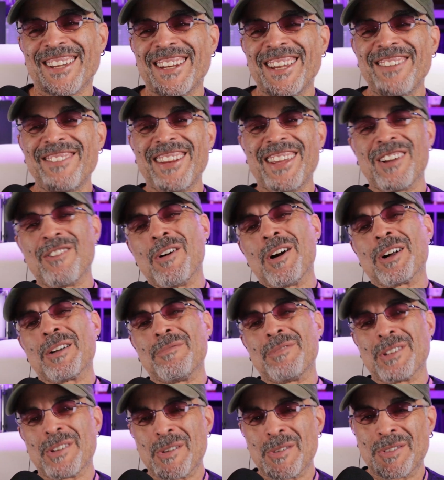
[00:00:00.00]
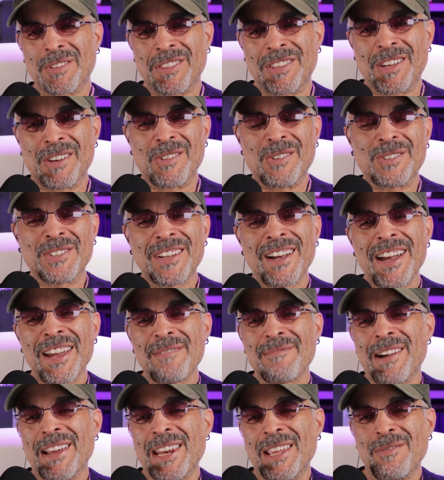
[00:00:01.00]
Good evening. Welcome to Earth to the Other
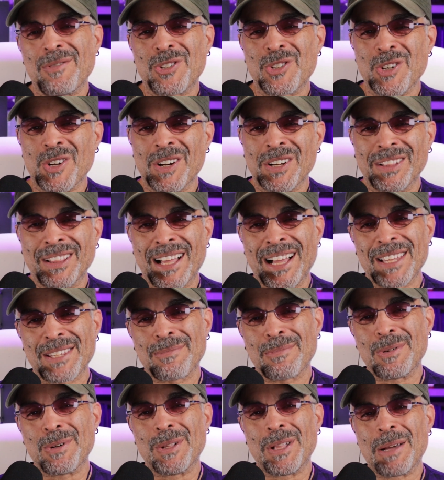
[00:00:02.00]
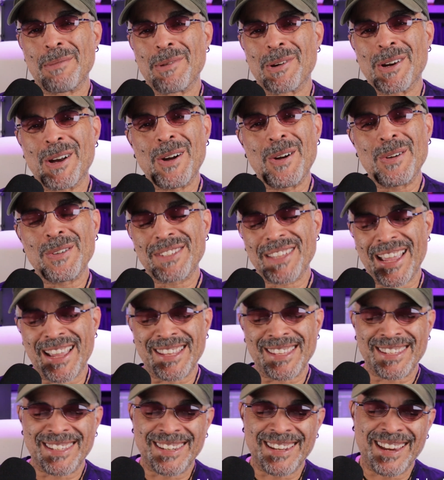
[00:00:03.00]
Side. My name's John Glasspool. I'm your host,
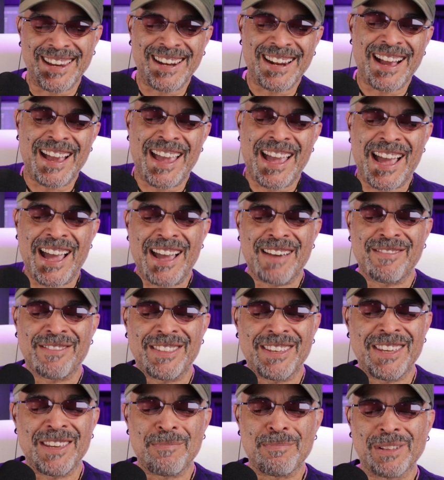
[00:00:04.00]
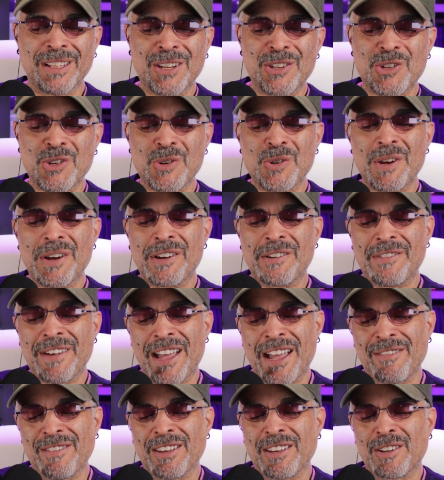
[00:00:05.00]
and tonight I have the pleasure of
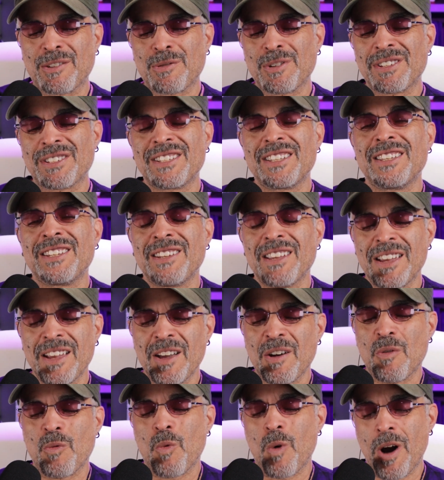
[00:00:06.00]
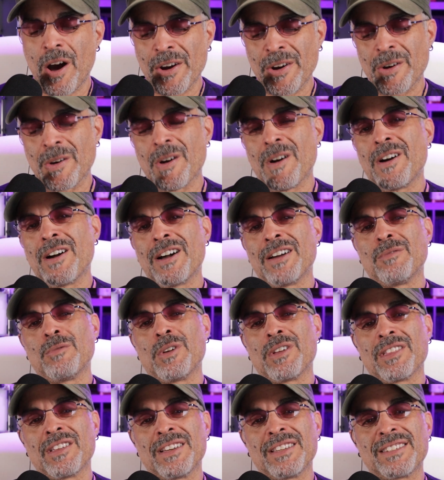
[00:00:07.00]
having Kristin Warner on
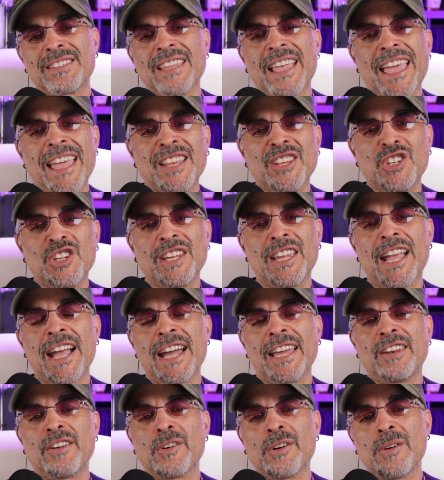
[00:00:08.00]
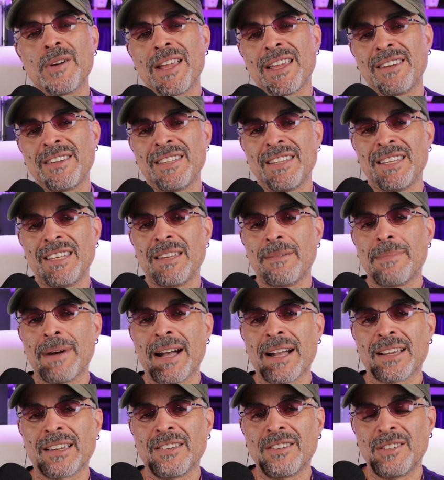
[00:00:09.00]
with us, and she had her NDE
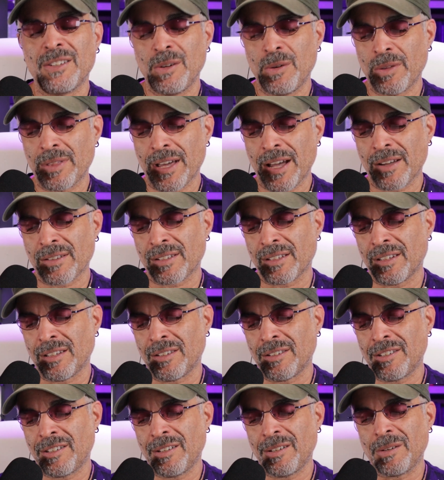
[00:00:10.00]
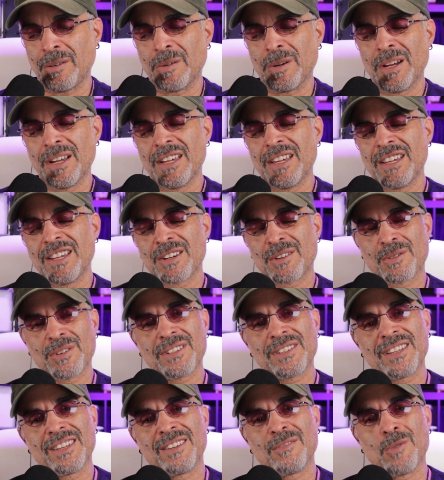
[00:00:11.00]
back in 2002.
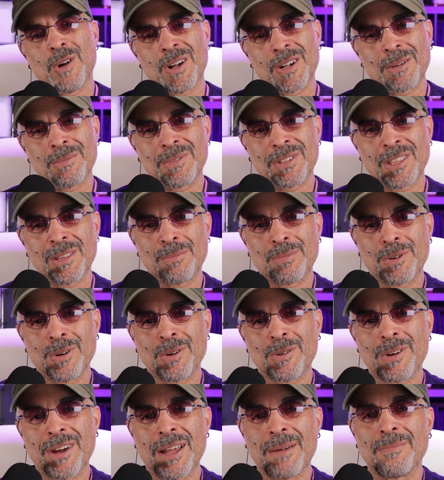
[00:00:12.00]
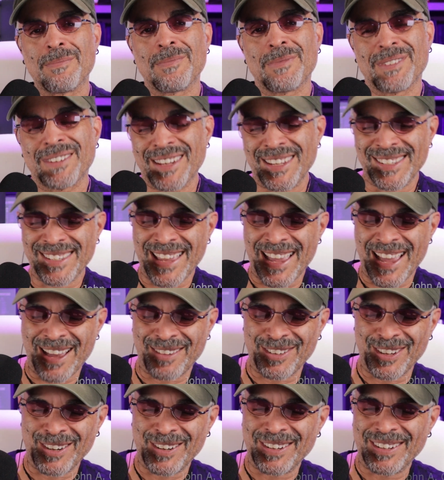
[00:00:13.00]
Kristin, welcome to the program. Nice to
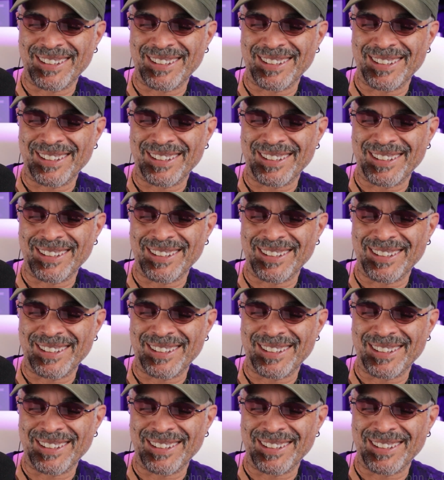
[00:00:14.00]
have you.